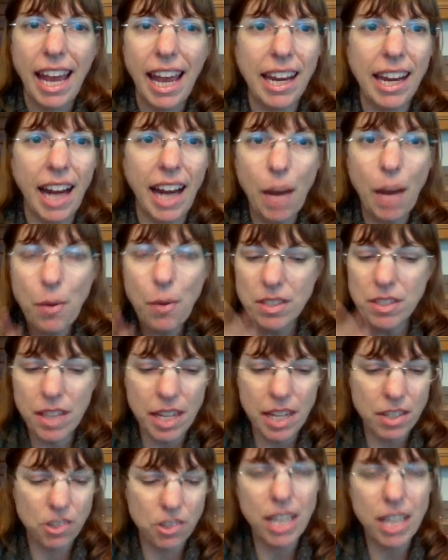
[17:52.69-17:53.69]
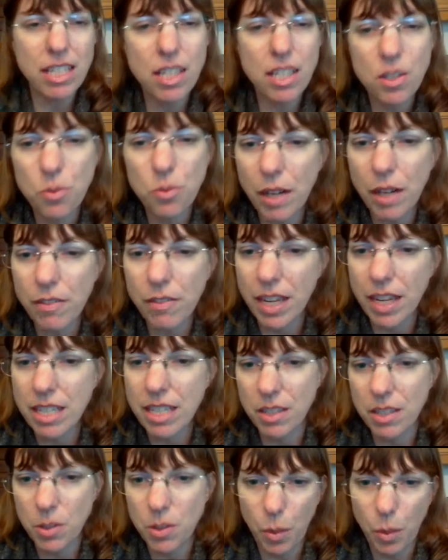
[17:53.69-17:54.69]
and I was, like, just as red face
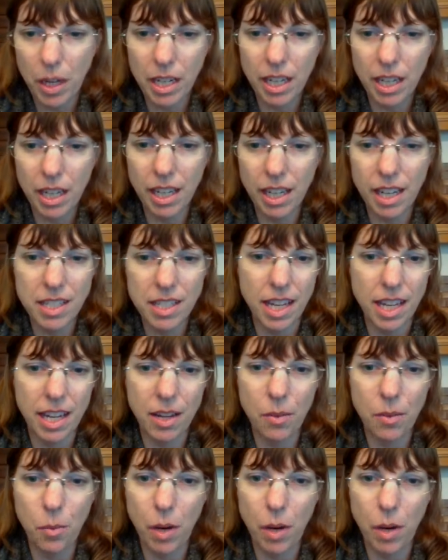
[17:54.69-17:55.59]
and sweaty as I